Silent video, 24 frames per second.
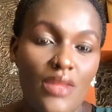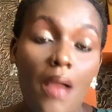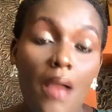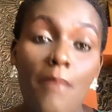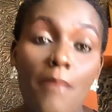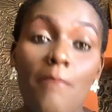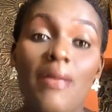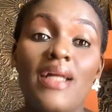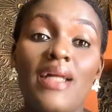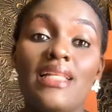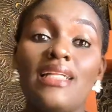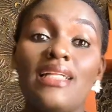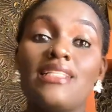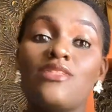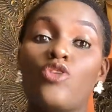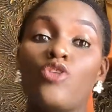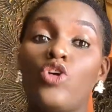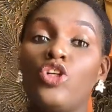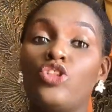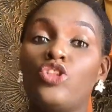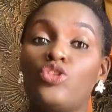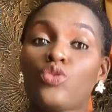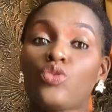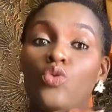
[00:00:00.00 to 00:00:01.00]
But that's
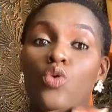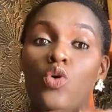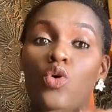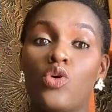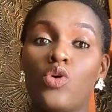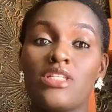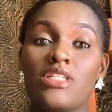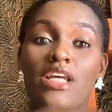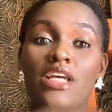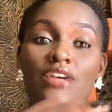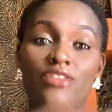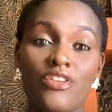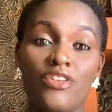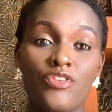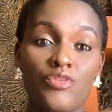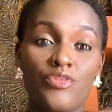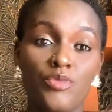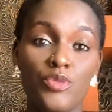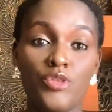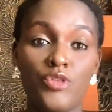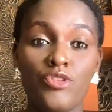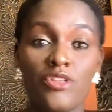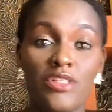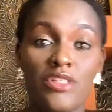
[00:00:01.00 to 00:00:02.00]
going to cause a rift
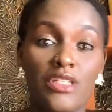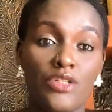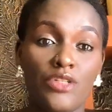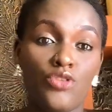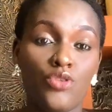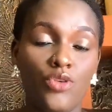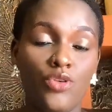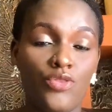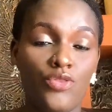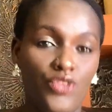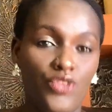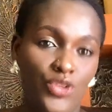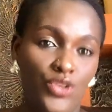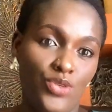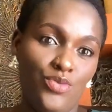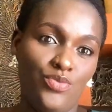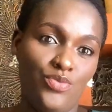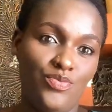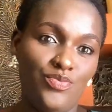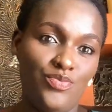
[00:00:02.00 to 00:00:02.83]
between the two of you.